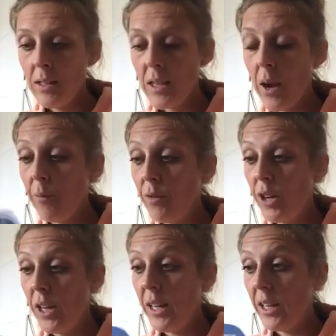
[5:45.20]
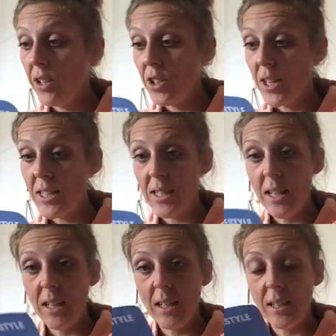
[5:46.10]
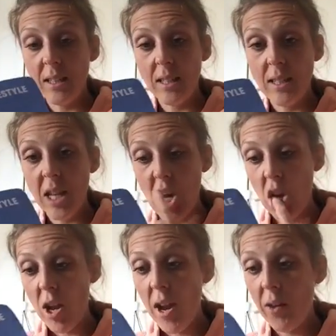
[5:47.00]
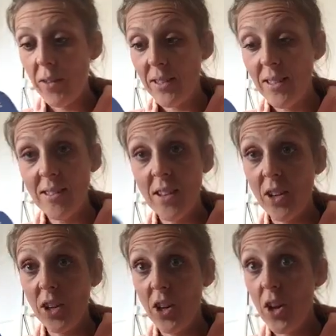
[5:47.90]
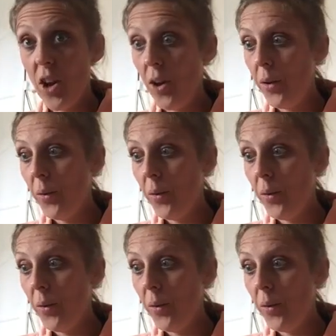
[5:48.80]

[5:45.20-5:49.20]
I'm really interested into seeing how this is going to go.